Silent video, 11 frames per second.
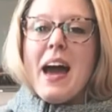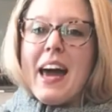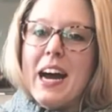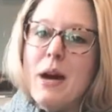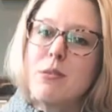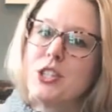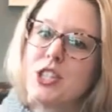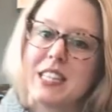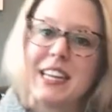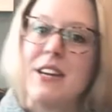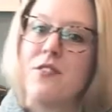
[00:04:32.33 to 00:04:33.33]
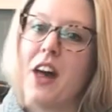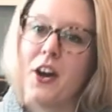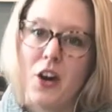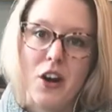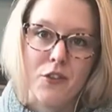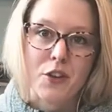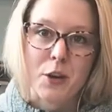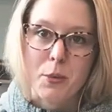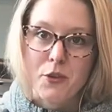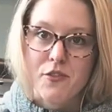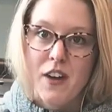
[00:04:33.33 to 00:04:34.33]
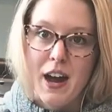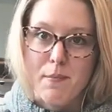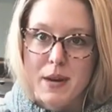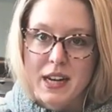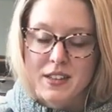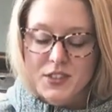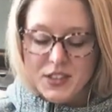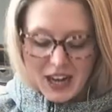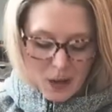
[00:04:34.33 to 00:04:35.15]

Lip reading: And I would just leave that on for about 5 minutes.